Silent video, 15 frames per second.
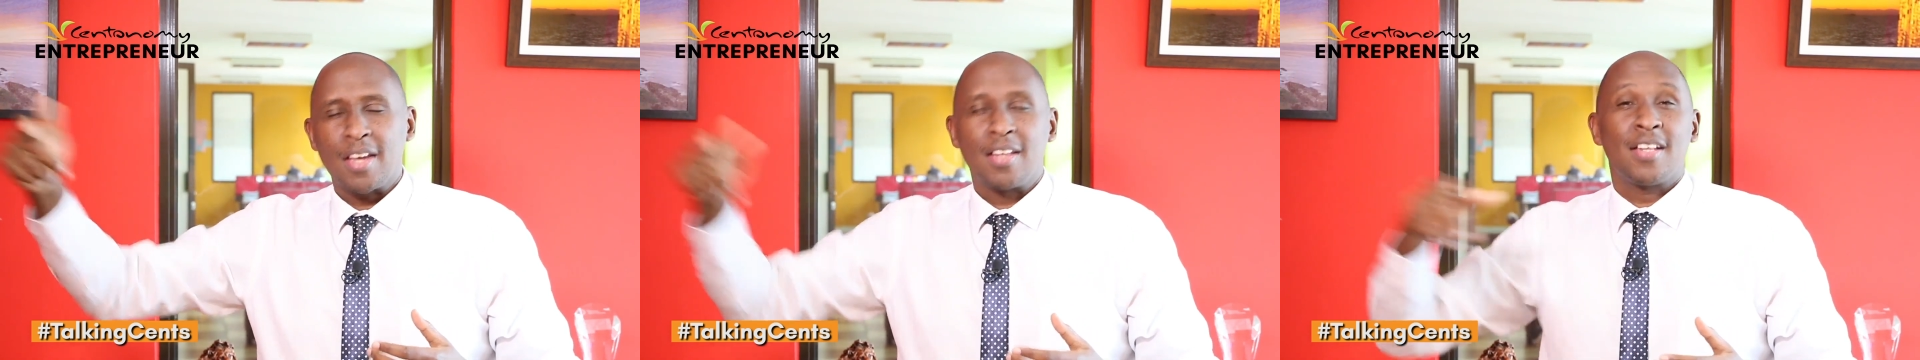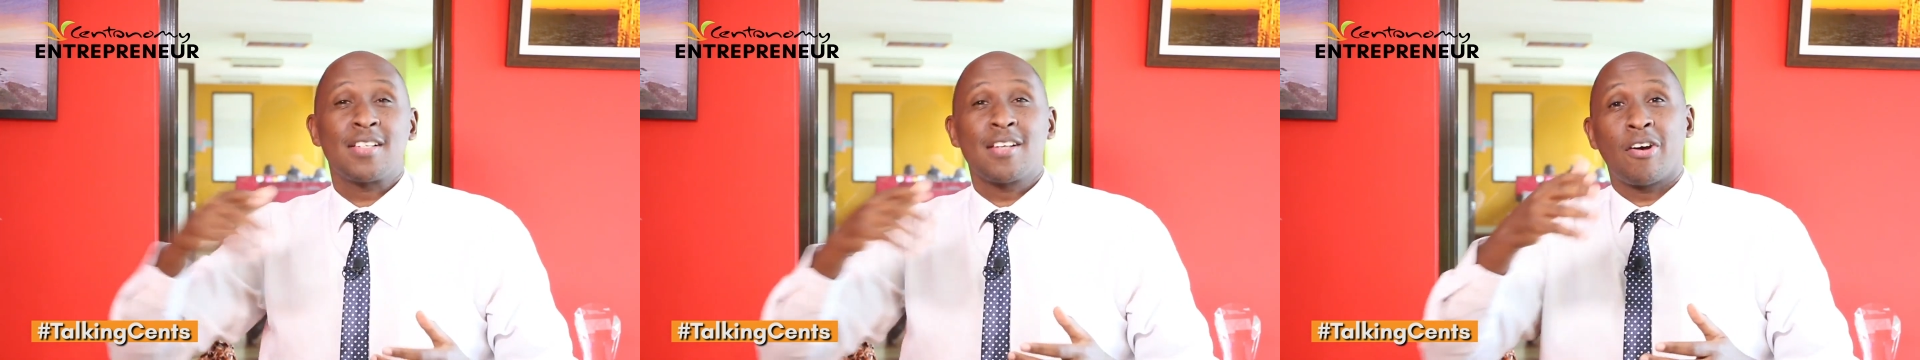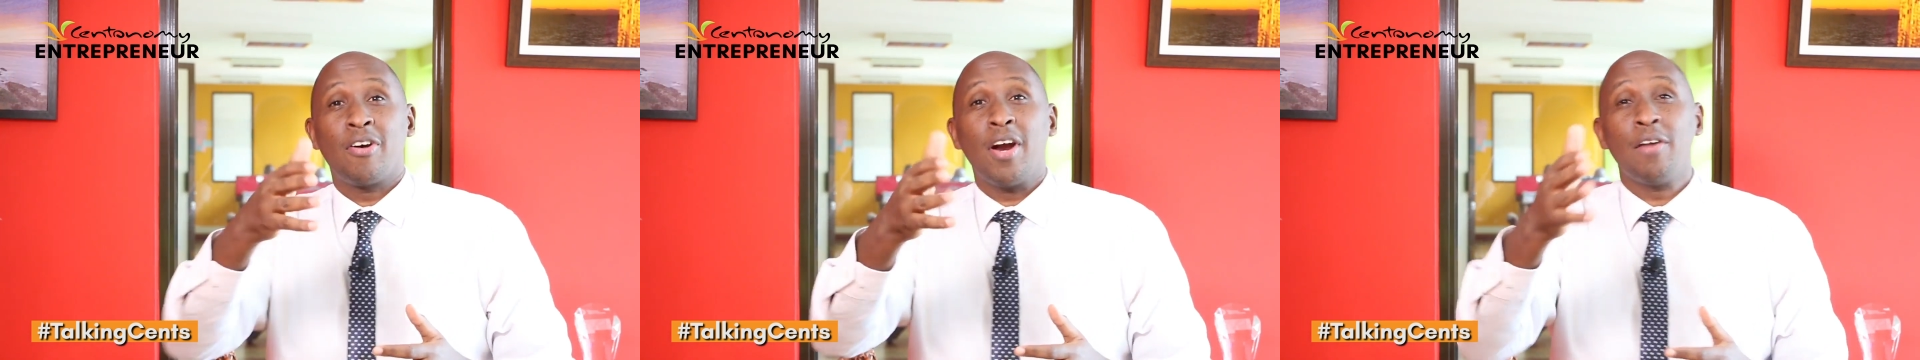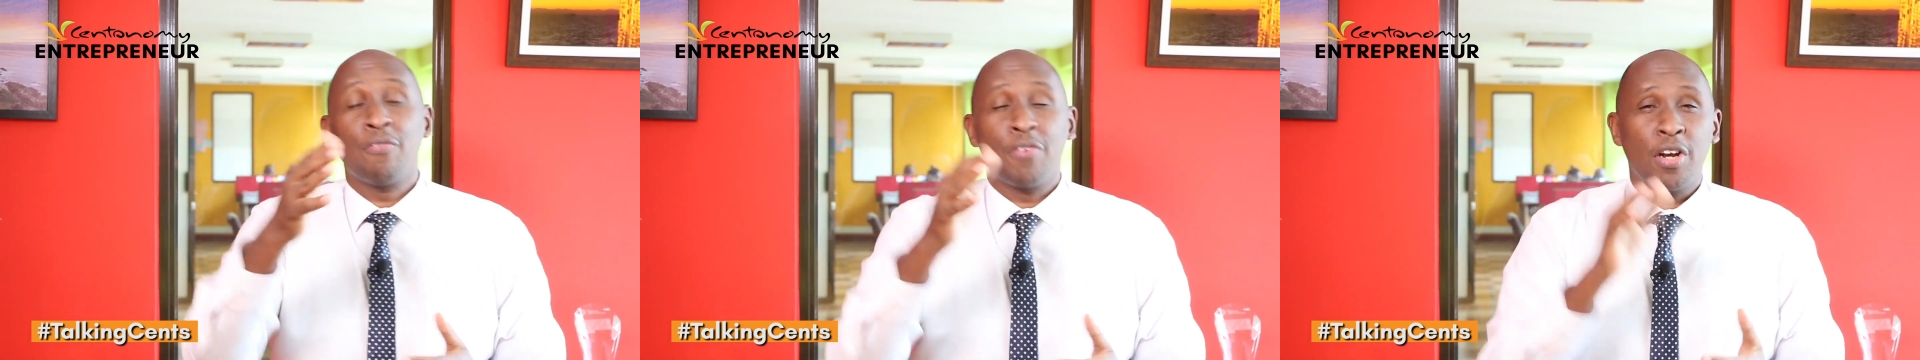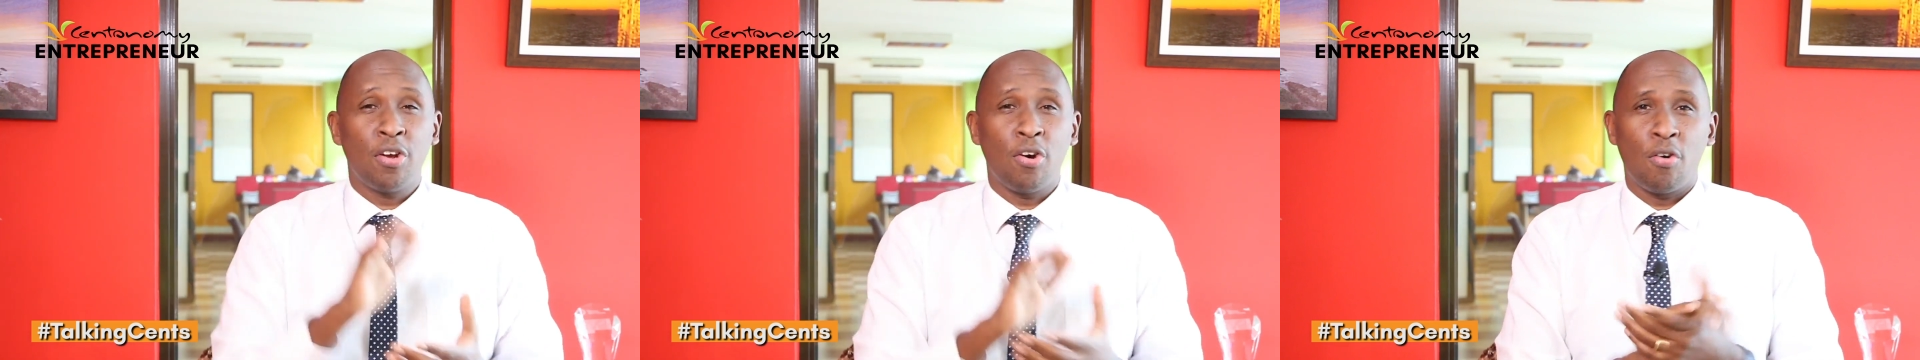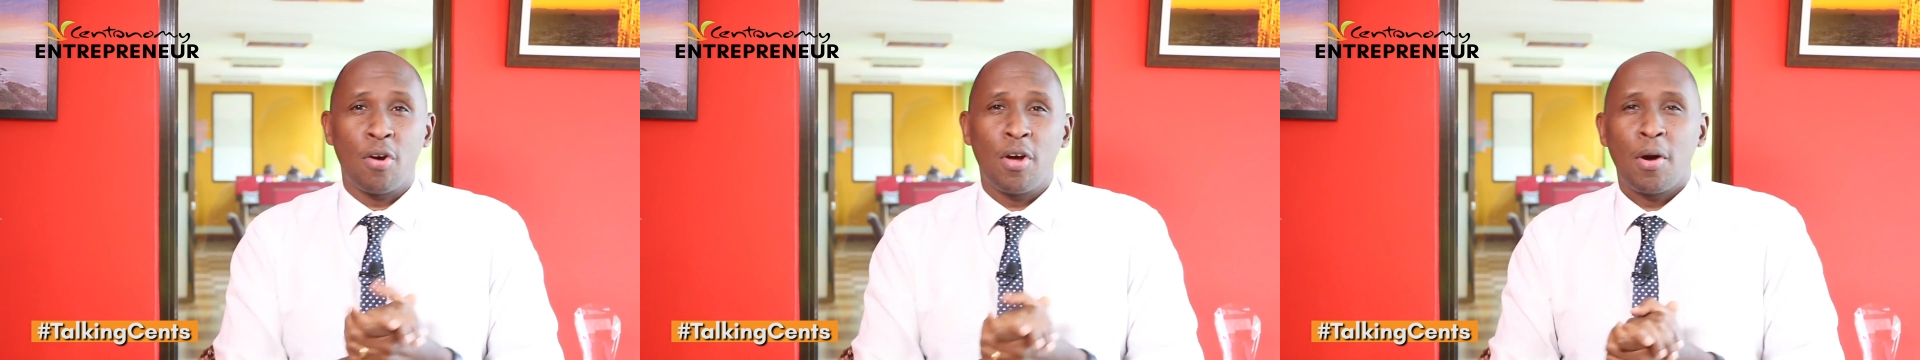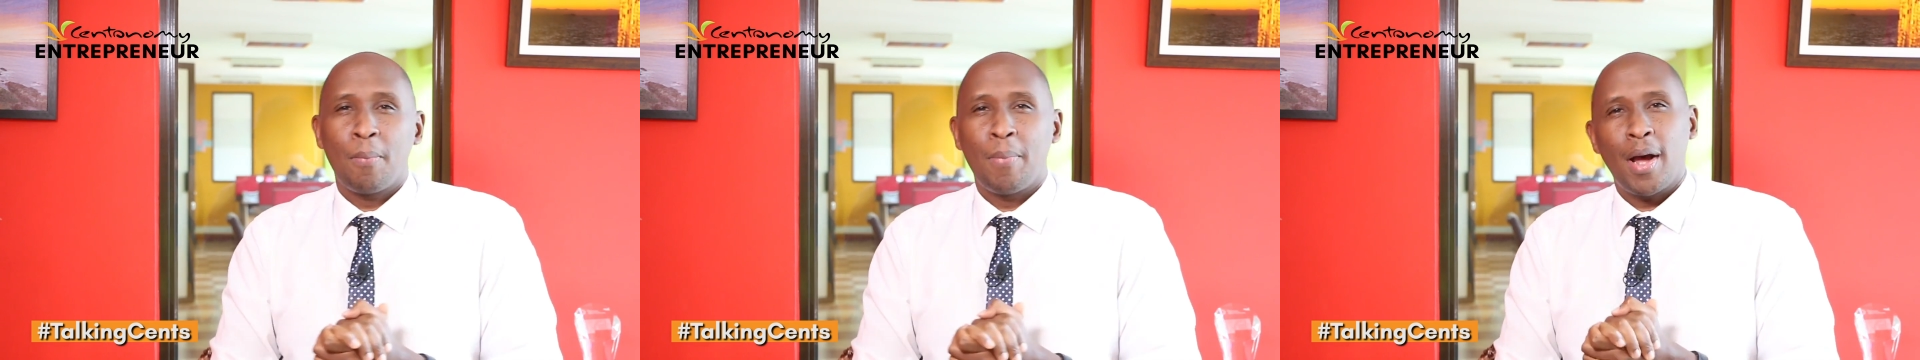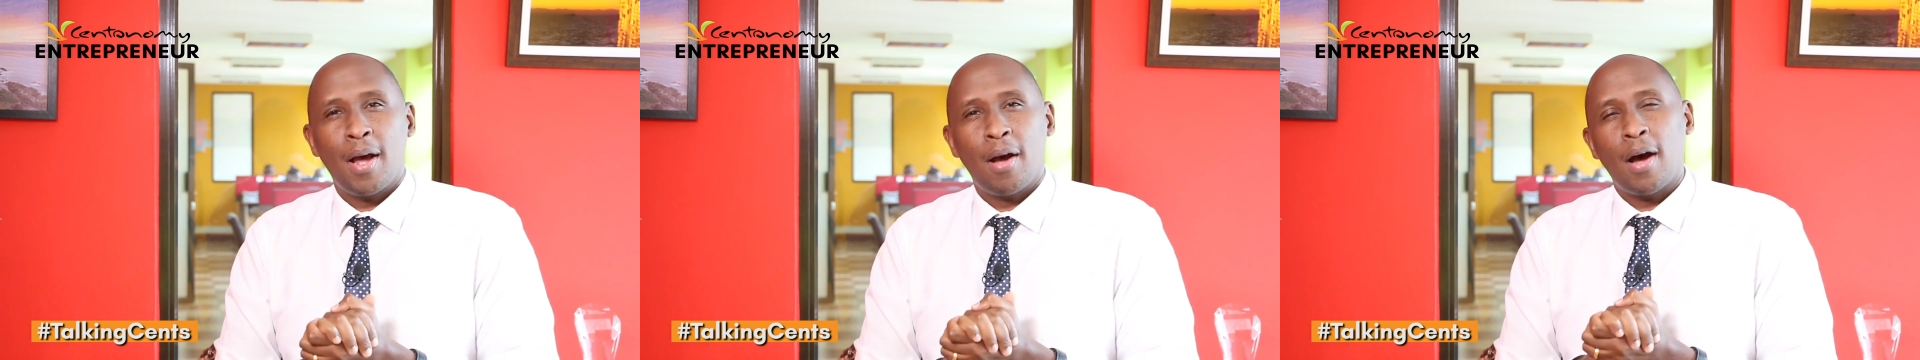There's a great video
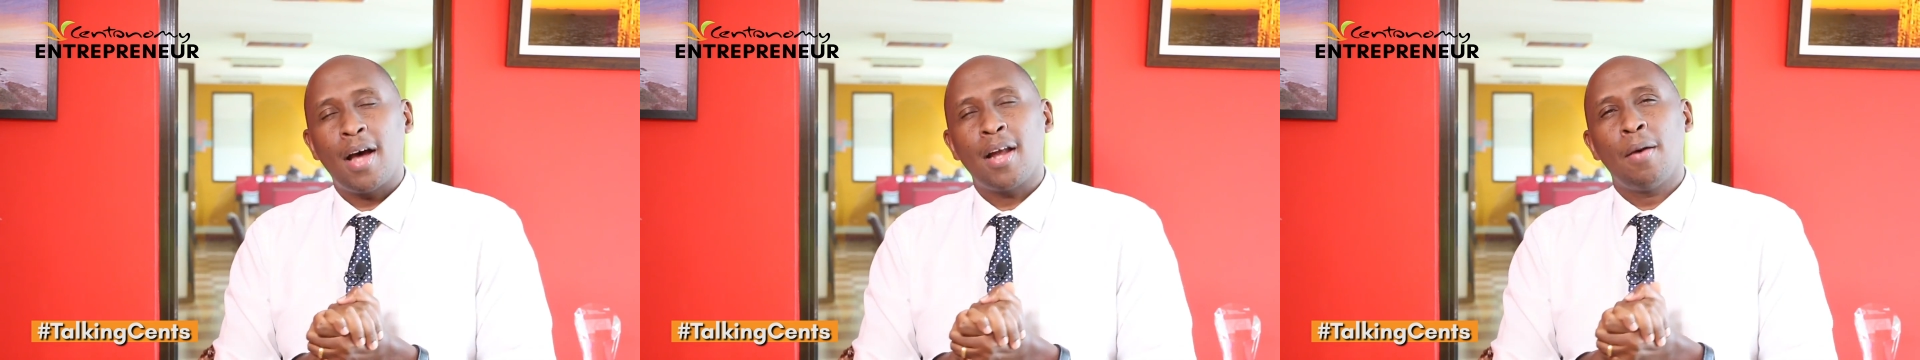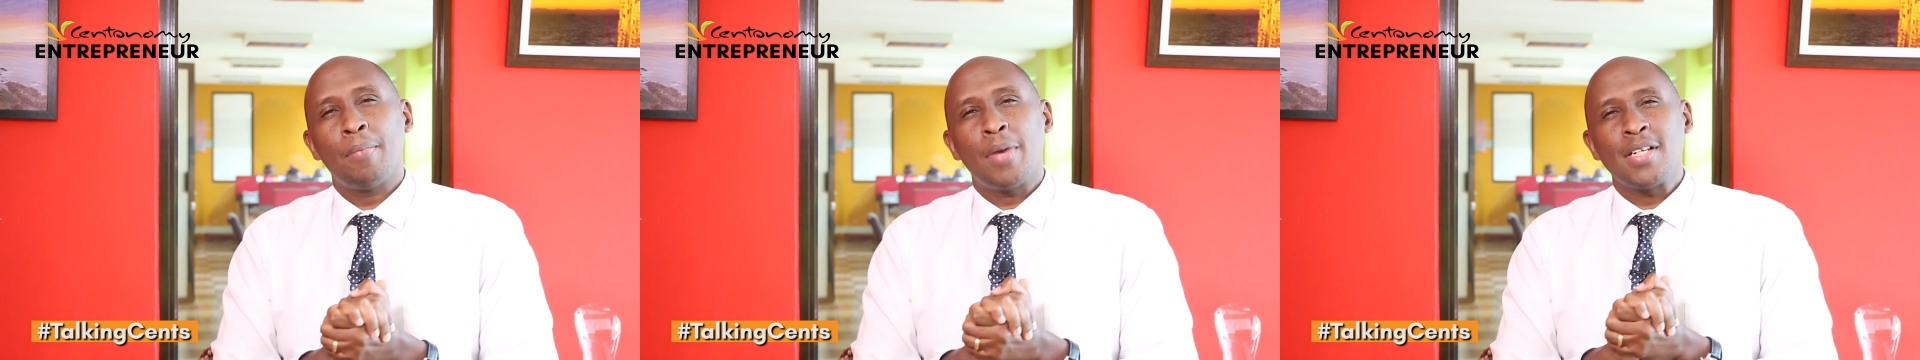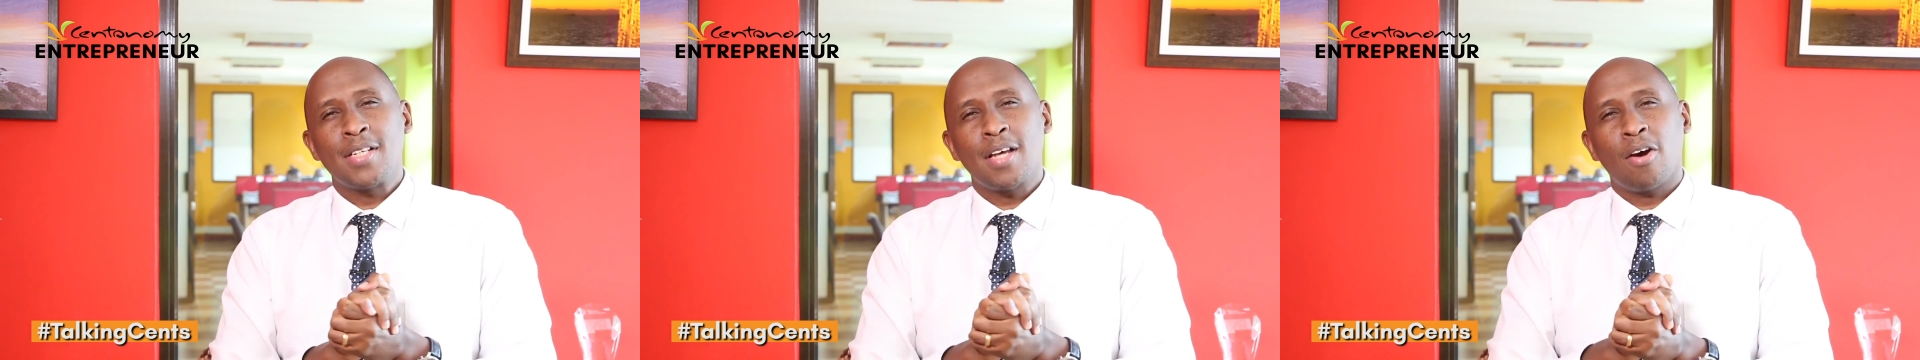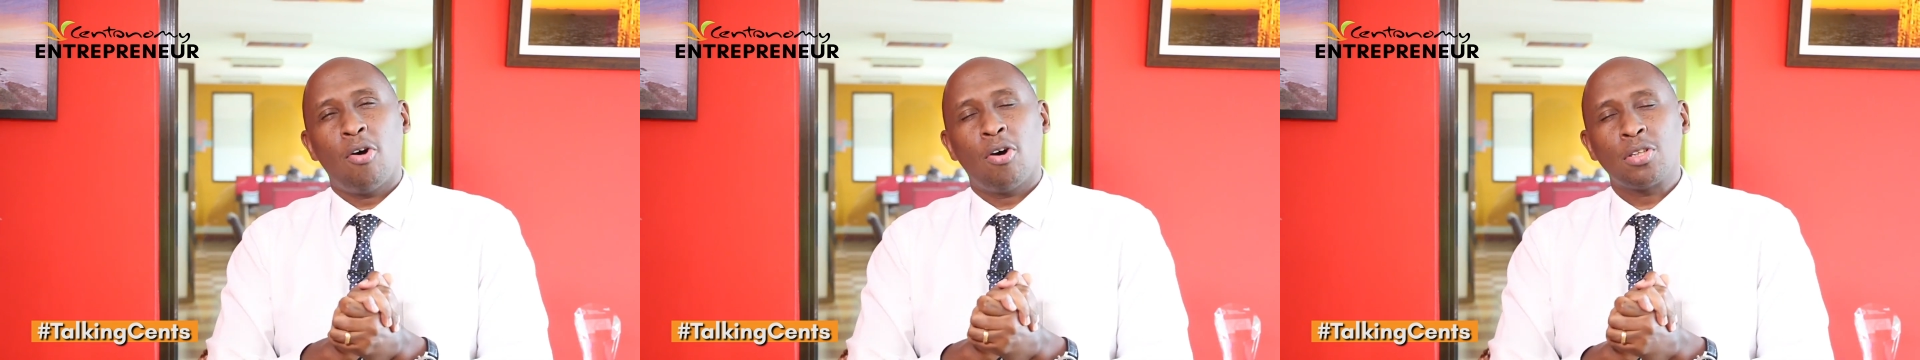by an amazing